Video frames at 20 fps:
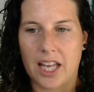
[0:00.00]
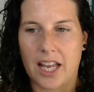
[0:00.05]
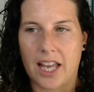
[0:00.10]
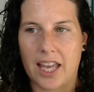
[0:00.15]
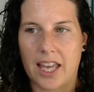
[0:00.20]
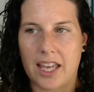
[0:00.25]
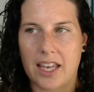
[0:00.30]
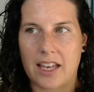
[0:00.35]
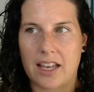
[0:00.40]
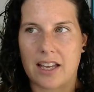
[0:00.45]

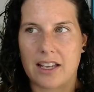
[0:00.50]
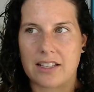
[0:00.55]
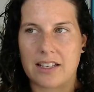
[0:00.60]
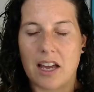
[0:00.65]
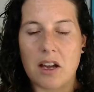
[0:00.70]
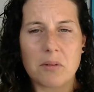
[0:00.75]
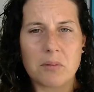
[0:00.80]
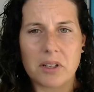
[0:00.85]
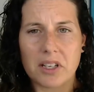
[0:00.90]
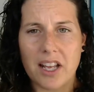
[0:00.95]
And now
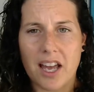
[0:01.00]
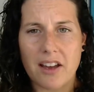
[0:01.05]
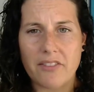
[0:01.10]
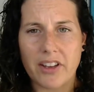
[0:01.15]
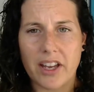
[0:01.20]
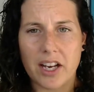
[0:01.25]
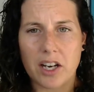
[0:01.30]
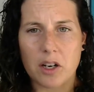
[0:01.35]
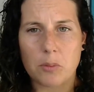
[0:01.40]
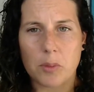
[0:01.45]
I'm going to have an
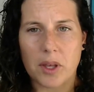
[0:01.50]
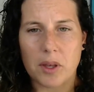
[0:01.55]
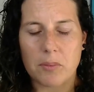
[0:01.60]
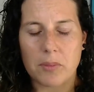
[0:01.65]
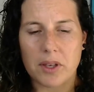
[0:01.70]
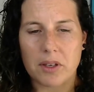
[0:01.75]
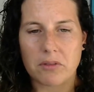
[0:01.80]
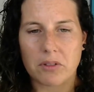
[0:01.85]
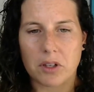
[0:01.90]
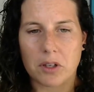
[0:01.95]

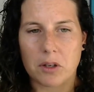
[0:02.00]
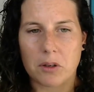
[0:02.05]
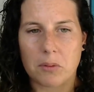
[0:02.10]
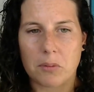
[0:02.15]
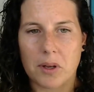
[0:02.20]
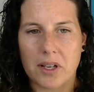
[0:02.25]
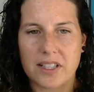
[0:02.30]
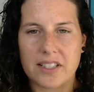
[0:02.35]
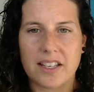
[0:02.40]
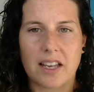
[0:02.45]
Airbnb
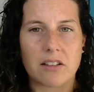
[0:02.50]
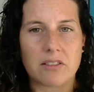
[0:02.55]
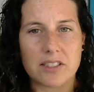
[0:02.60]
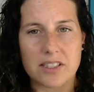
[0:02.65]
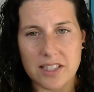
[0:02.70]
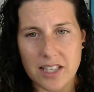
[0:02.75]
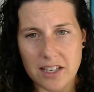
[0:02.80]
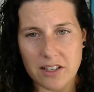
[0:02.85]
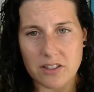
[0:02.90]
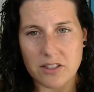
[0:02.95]
room
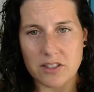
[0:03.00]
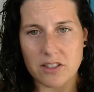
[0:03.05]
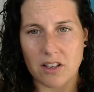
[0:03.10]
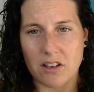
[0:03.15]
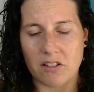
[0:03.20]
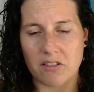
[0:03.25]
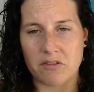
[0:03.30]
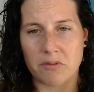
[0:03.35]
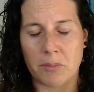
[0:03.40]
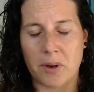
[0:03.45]
downstairs
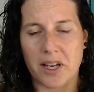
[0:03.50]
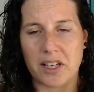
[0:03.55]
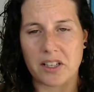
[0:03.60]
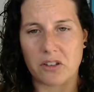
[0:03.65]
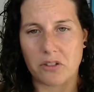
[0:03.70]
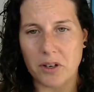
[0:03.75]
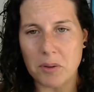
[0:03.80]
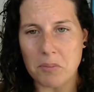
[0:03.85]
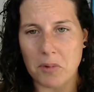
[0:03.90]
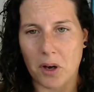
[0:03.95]
of my
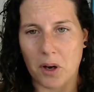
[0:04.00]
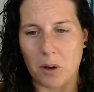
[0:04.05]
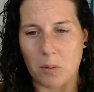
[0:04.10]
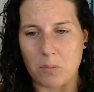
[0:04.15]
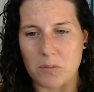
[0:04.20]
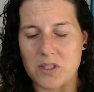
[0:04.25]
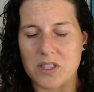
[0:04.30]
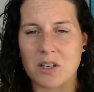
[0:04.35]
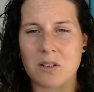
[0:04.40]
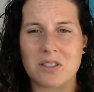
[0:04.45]
dream home.
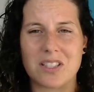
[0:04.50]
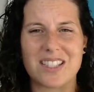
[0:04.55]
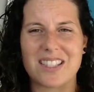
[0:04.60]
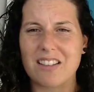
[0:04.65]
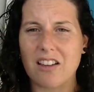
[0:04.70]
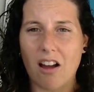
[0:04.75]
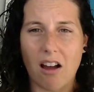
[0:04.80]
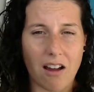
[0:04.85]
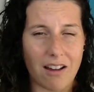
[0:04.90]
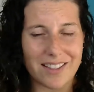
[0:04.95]
So just
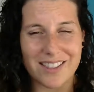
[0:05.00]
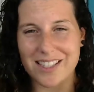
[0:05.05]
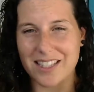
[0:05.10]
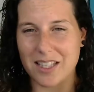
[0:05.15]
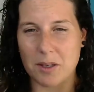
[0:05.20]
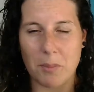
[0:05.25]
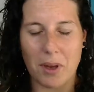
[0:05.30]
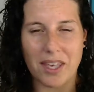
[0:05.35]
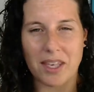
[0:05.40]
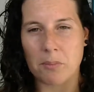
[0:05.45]
constantly
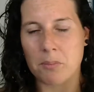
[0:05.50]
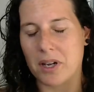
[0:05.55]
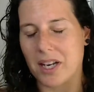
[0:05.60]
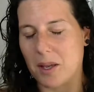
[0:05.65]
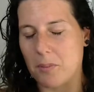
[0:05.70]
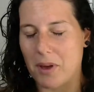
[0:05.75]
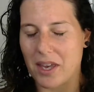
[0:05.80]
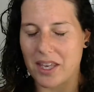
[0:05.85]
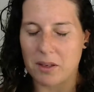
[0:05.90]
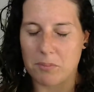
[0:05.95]
making money,
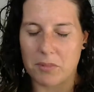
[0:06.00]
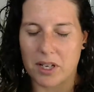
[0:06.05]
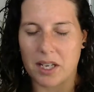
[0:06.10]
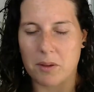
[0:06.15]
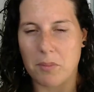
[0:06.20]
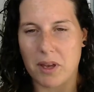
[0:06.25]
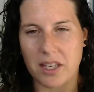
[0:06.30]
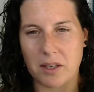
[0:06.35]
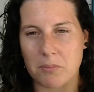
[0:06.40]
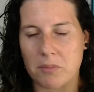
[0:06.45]
making money,
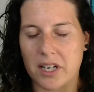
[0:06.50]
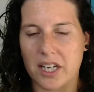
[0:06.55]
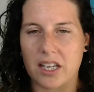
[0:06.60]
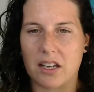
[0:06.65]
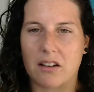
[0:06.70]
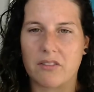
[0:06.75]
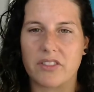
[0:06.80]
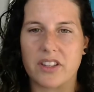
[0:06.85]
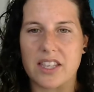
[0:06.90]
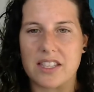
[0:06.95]
making money
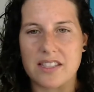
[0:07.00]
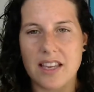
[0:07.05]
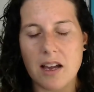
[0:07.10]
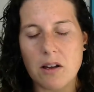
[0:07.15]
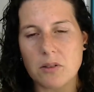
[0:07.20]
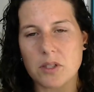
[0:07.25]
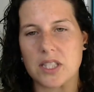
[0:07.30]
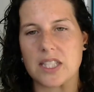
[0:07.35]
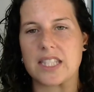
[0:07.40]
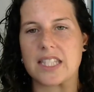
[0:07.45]
off of these
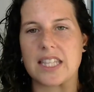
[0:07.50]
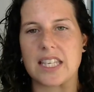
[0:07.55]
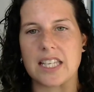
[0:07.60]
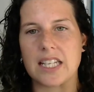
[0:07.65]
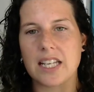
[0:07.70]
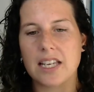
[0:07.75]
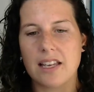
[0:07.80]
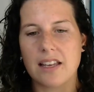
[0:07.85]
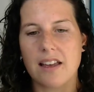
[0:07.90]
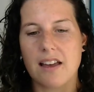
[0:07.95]
houses that
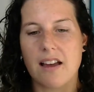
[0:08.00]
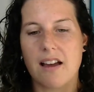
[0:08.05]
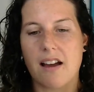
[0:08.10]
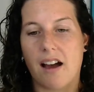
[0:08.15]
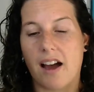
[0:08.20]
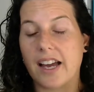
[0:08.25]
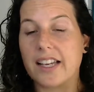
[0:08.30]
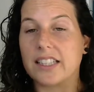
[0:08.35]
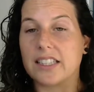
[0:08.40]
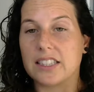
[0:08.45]

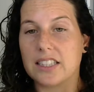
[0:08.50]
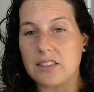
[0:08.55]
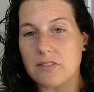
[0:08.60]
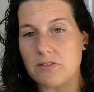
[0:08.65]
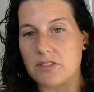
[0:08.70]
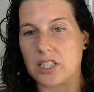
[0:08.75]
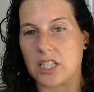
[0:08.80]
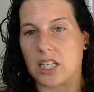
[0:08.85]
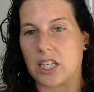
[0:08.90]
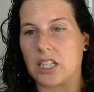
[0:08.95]
I
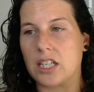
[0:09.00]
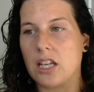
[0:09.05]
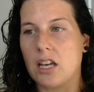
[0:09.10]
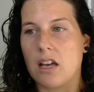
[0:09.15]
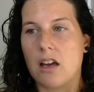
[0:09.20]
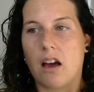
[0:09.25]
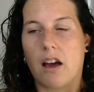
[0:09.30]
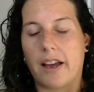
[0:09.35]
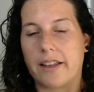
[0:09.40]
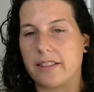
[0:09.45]
lived in.
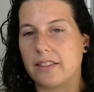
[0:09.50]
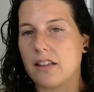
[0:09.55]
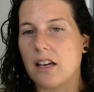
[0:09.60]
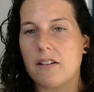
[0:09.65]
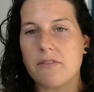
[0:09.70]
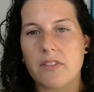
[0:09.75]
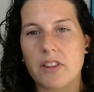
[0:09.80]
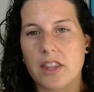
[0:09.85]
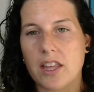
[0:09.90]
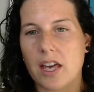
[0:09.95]
I
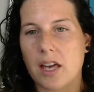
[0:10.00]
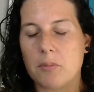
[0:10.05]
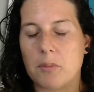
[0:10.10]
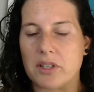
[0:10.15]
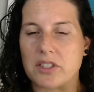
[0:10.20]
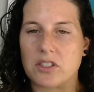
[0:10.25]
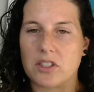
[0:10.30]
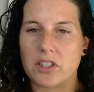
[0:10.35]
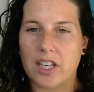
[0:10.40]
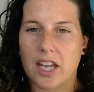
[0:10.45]
loved them. I
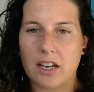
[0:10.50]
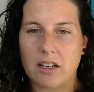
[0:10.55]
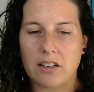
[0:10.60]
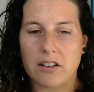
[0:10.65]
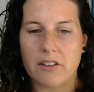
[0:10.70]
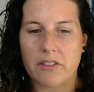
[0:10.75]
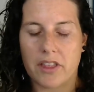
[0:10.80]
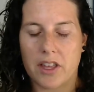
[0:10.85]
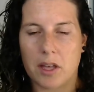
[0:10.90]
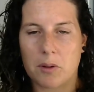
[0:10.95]
took care
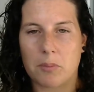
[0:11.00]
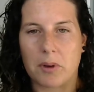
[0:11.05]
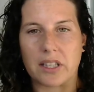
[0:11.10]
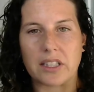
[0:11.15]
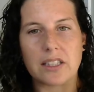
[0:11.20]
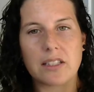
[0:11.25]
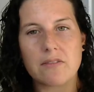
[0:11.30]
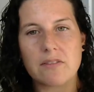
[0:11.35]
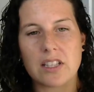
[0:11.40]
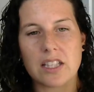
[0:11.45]
of them. I
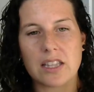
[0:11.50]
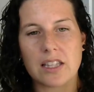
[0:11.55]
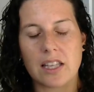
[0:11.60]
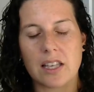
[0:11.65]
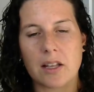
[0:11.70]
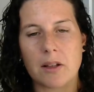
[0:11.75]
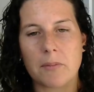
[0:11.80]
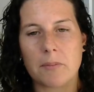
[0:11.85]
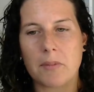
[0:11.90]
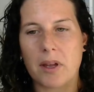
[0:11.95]
lived in
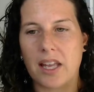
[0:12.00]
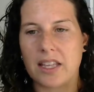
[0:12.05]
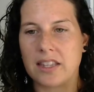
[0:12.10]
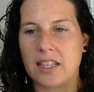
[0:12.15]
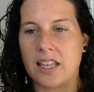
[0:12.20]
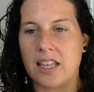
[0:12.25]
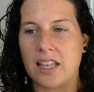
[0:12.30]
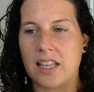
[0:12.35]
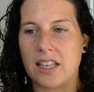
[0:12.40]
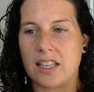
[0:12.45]
them, and
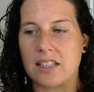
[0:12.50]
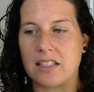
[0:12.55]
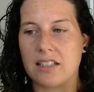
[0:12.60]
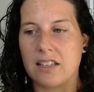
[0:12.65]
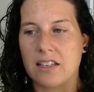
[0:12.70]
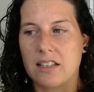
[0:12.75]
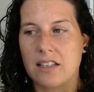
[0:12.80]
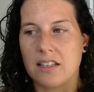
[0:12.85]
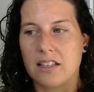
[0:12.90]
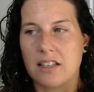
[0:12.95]
then
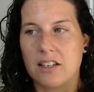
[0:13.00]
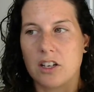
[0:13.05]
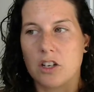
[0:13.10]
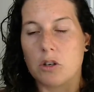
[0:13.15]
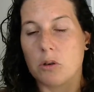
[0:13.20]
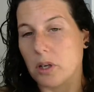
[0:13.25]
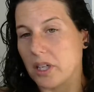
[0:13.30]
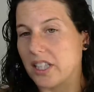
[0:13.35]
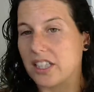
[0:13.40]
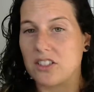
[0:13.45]

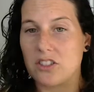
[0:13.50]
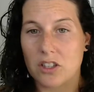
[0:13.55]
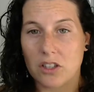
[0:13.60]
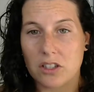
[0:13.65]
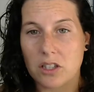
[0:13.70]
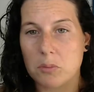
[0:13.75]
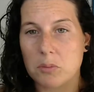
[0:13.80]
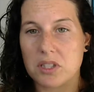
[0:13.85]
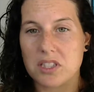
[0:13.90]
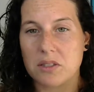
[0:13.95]
quickly turned
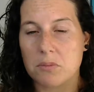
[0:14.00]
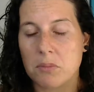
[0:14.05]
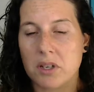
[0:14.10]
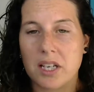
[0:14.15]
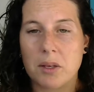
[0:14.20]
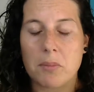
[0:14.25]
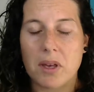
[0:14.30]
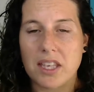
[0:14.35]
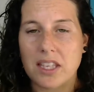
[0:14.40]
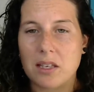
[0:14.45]
them into
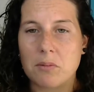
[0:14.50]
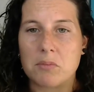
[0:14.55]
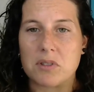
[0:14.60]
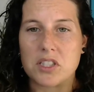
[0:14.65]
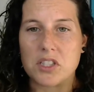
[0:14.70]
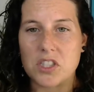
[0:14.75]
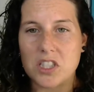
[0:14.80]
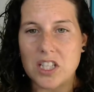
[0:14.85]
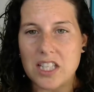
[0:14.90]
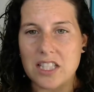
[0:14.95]
money-making
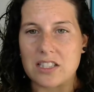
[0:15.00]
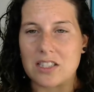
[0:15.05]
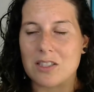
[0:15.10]
machines.